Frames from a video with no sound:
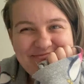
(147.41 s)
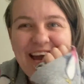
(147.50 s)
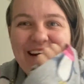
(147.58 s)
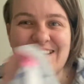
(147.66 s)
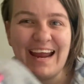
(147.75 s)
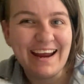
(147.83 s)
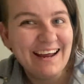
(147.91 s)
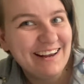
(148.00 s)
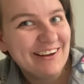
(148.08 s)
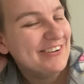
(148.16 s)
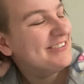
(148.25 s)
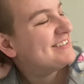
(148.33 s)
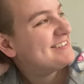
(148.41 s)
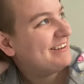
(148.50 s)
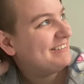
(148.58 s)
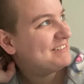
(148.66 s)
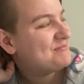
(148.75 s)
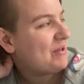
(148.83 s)
Okay, hello. So
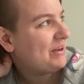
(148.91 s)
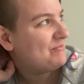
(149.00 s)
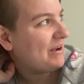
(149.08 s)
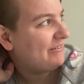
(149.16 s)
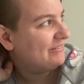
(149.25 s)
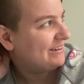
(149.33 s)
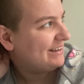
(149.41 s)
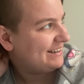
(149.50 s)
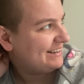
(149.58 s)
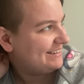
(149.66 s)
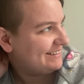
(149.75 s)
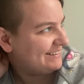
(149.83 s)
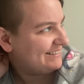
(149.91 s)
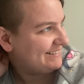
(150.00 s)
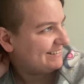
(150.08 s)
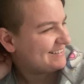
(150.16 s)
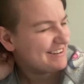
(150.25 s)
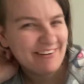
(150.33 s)
it's been about,
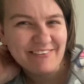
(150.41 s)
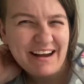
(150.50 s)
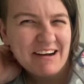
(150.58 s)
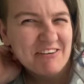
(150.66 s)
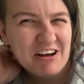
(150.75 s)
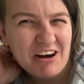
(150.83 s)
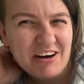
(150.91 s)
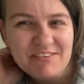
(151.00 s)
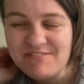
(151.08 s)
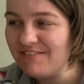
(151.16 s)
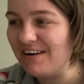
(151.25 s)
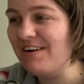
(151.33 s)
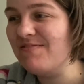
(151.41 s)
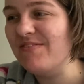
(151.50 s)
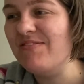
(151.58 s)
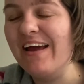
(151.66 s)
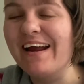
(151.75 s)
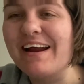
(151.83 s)
I don't know, an hour and a half. I've been
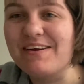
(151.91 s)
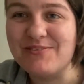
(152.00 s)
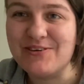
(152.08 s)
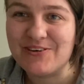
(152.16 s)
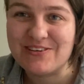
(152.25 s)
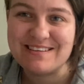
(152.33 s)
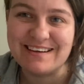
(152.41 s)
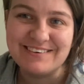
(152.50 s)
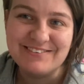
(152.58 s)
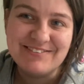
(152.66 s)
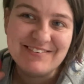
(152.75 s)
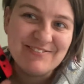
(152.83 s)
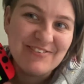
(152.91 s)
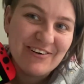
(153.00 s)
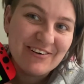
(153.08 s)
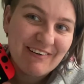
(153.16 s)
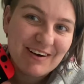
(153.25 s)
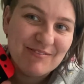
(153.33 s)
playing Animal Crossing. What a
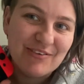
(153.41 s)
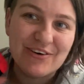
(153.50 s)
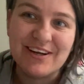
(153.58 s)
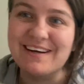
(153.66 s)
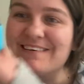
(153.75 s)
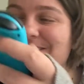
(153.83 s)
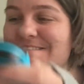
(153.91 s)
great morning.